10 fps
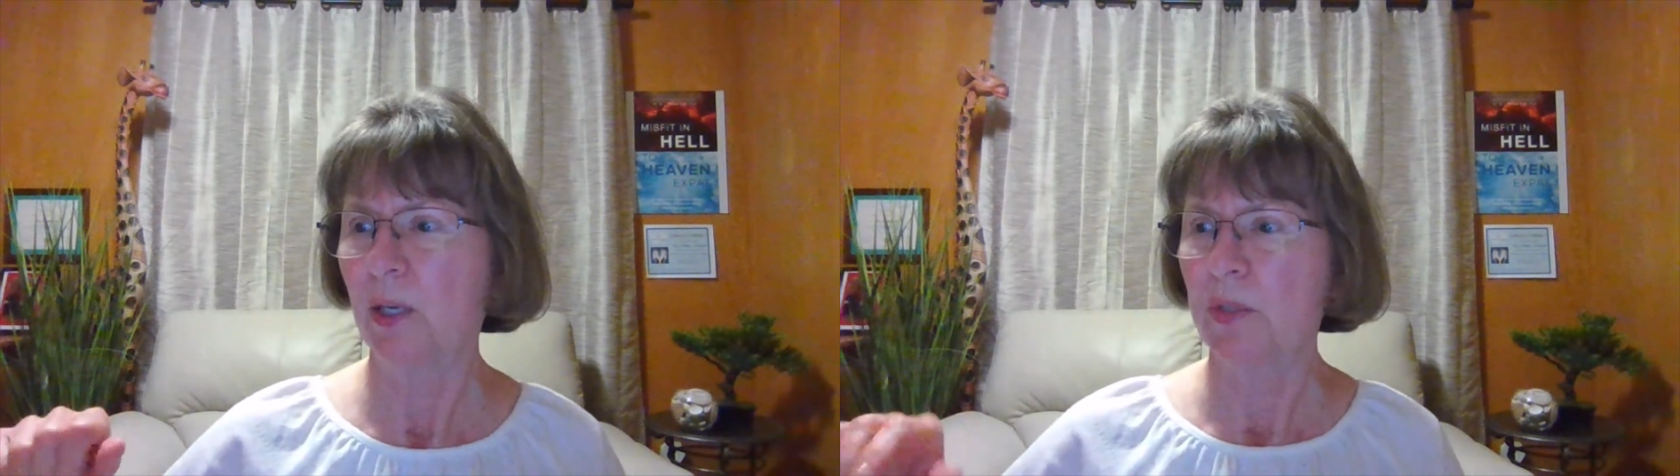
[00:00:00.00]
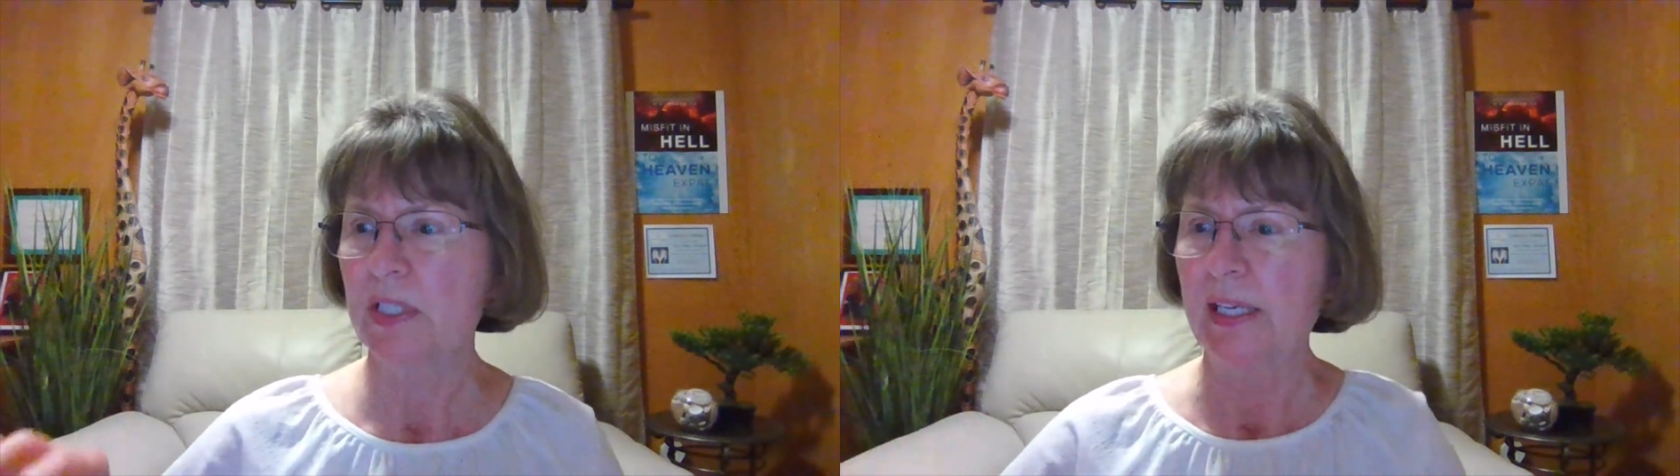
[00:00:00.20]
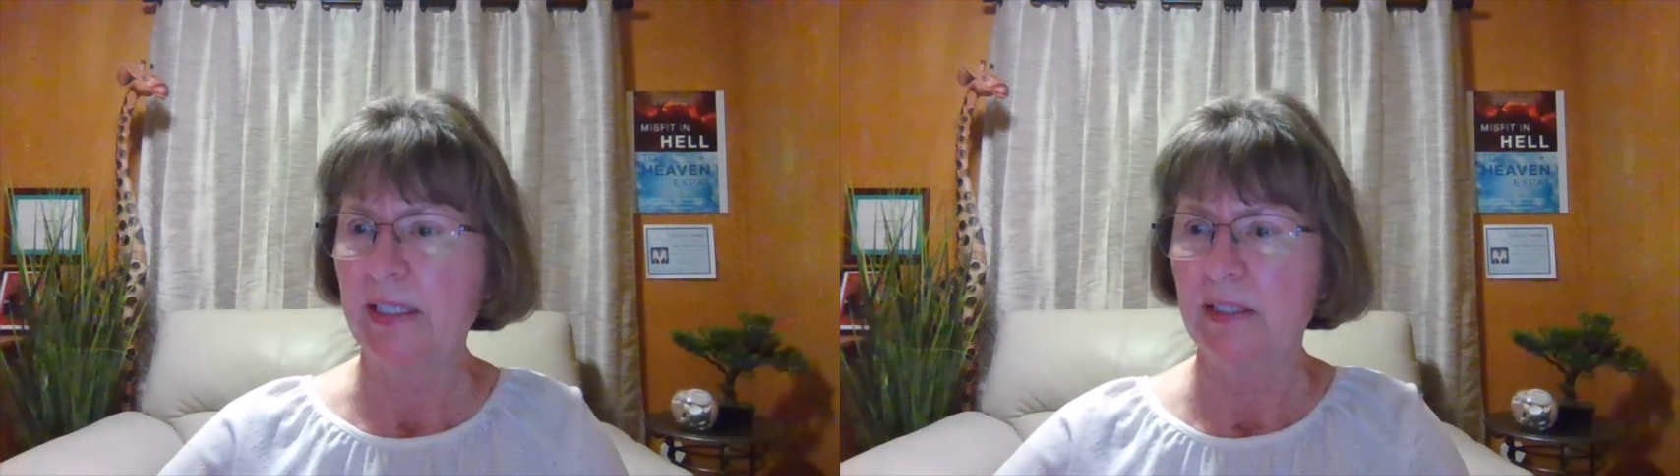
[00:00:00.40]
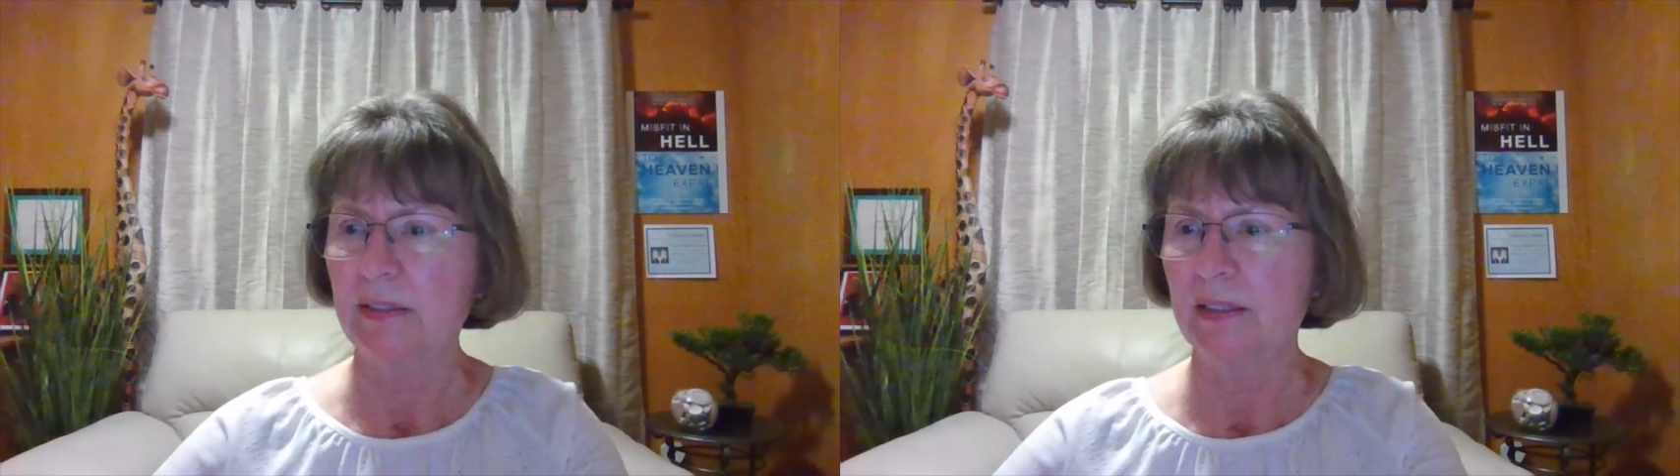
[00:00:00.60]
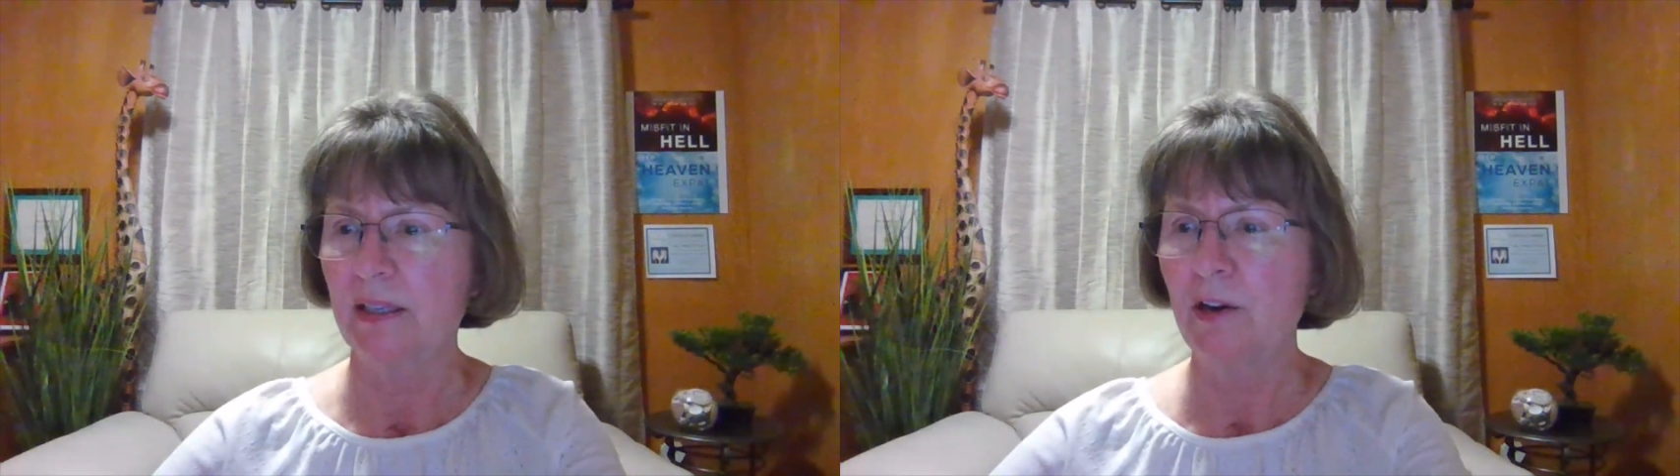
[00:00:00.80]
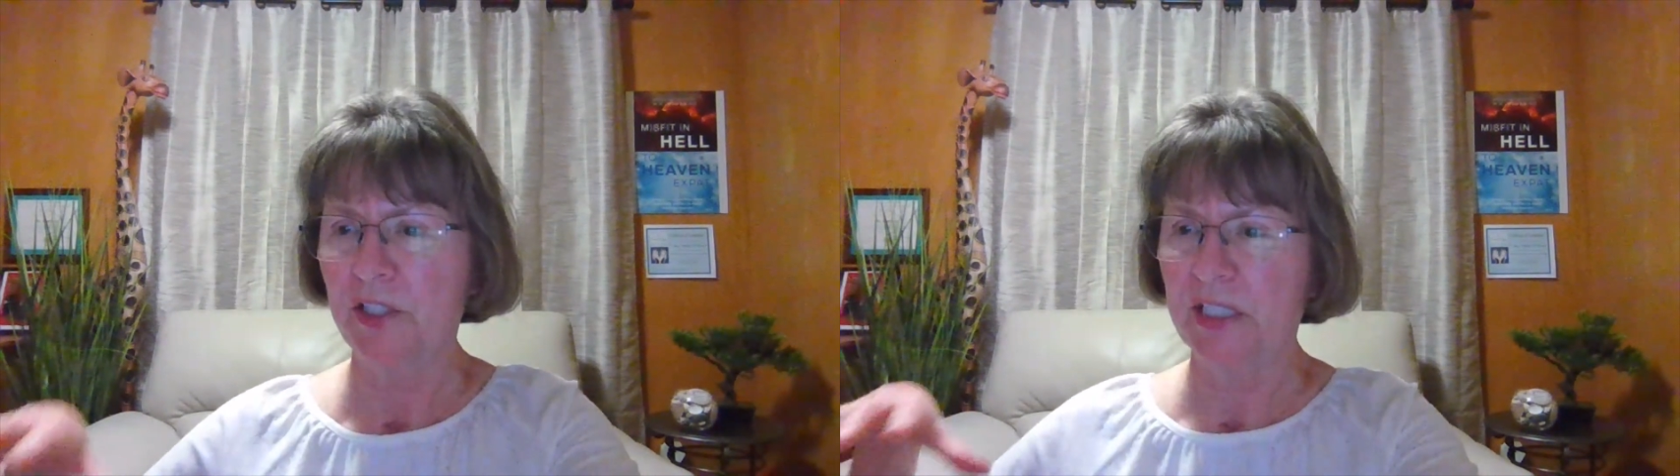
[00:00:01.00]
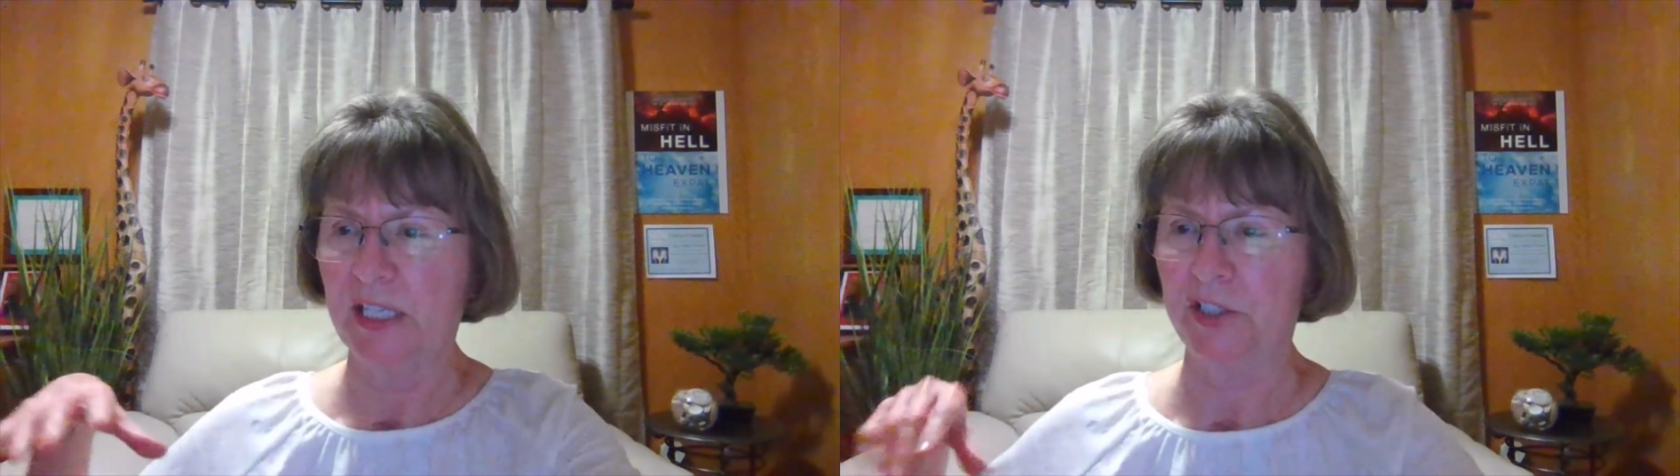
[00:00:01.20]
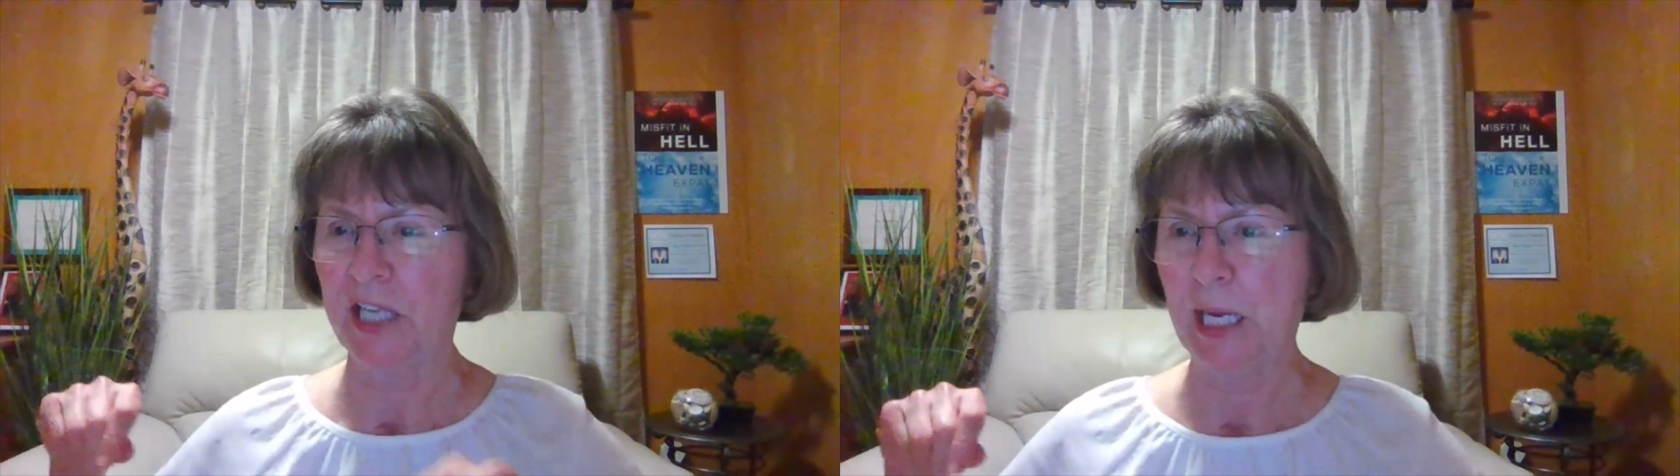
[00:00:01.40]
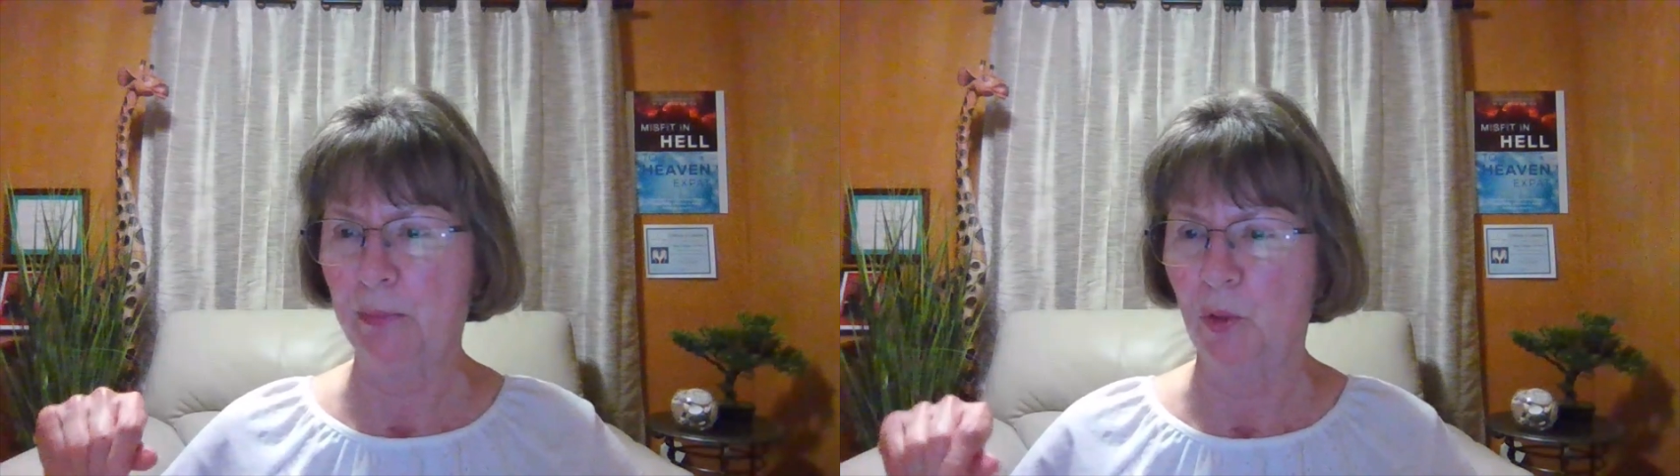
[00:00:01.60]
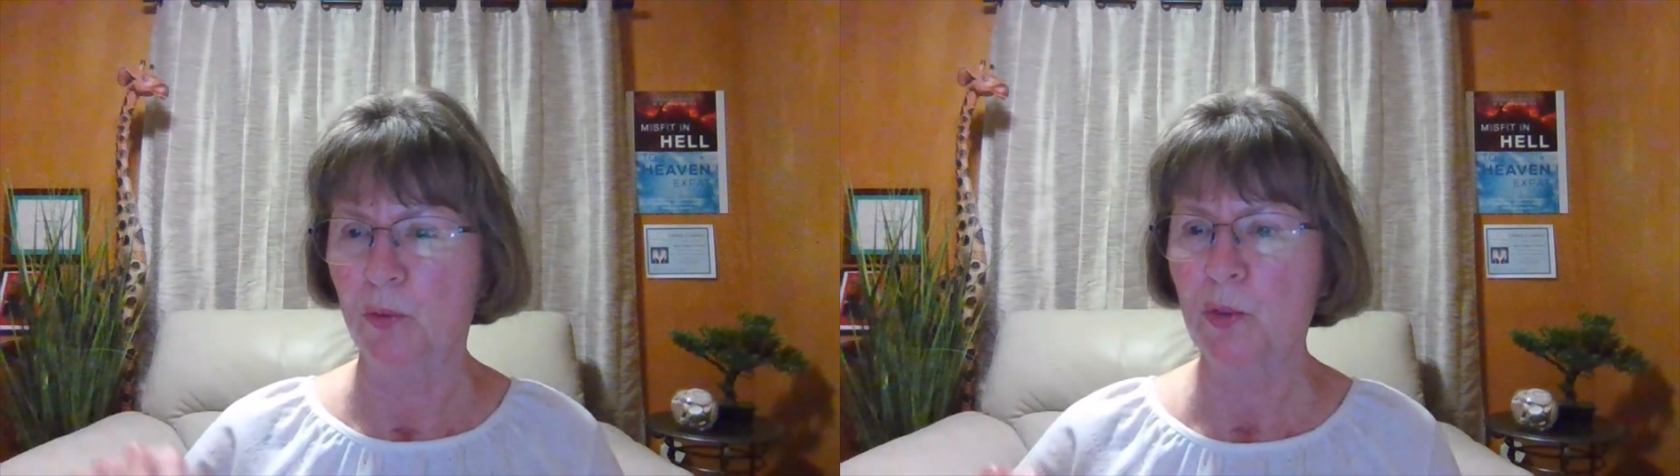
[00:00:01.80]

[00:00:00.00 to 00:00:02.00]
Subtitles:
It was like an architect's table.